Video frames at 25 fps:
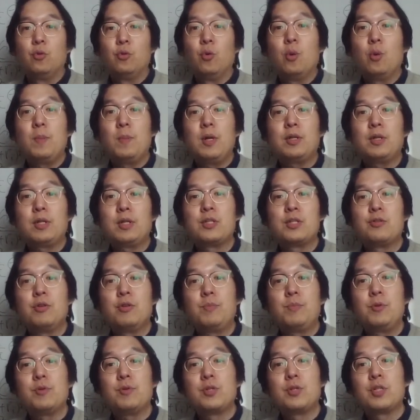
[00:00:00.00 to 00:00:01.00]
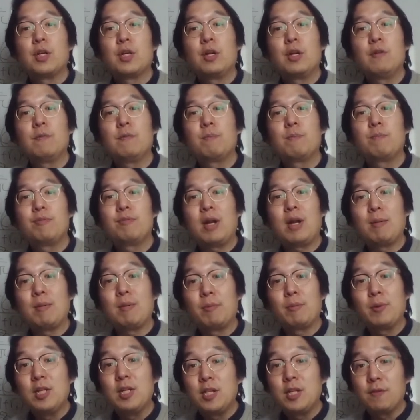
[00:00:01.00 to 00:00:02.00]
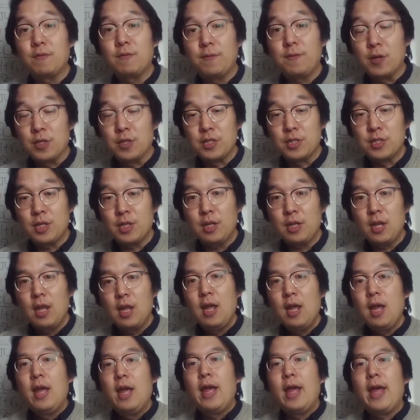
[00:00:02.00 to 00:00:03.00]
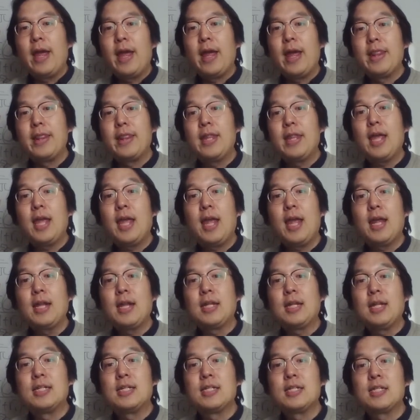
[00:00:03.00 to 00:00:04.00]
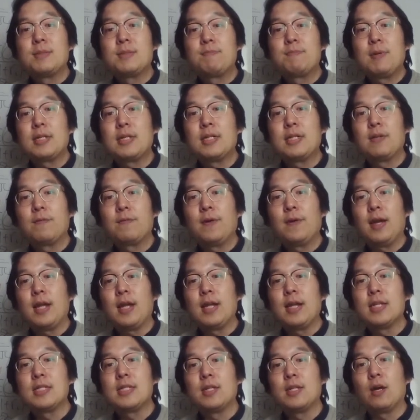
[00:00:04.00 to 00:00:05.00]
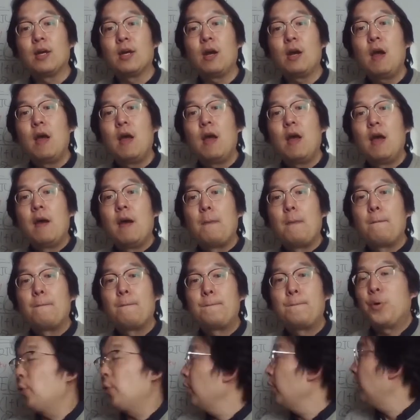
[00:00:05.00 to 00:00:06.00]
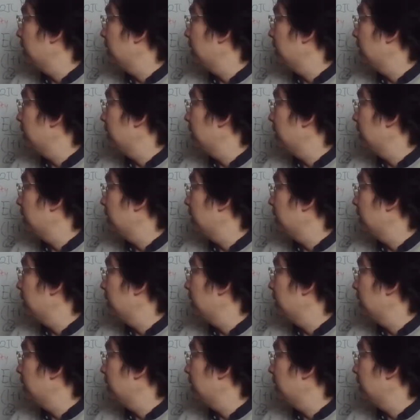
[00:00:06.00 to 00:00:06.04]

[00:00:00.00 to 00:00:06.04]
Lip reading: distribution probability function, and then it specifies the point